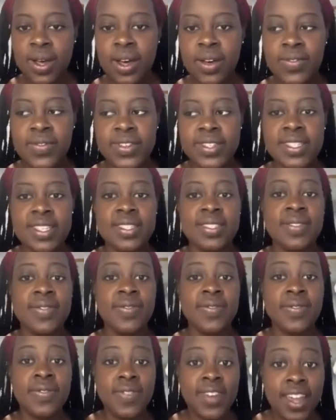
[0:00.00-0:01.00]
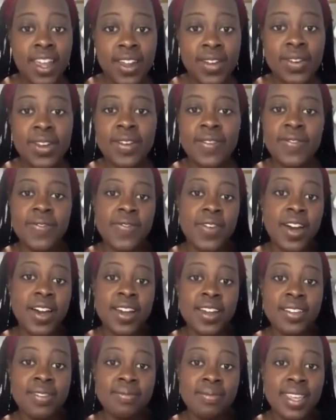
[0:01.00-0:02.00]
office is a very
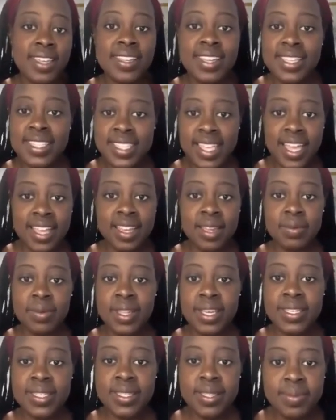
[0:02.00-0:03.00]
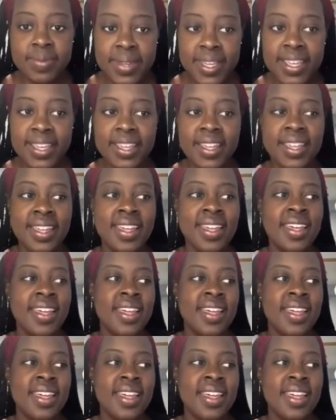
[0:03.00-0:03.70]
fun and exciting place to be.